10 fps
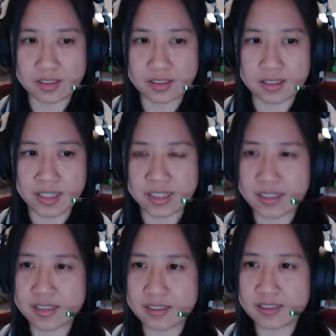
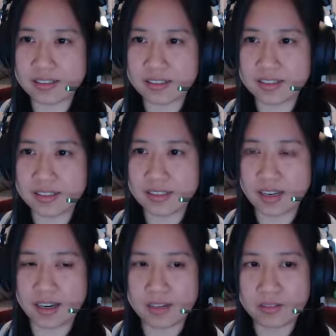like,
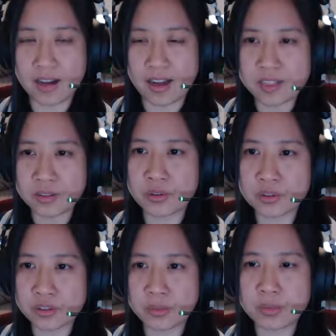as you
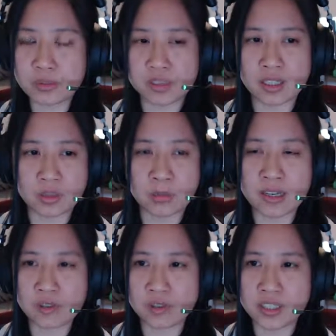contribute to
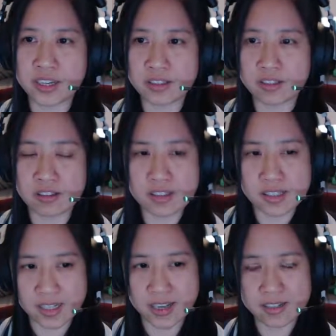Tatoeba, you get a
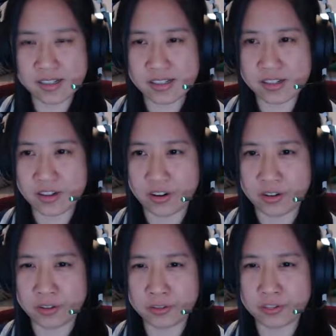sense
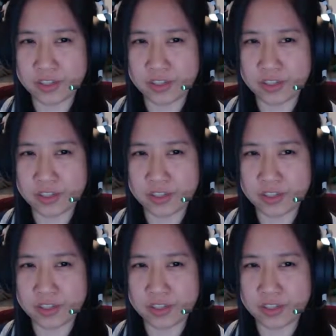of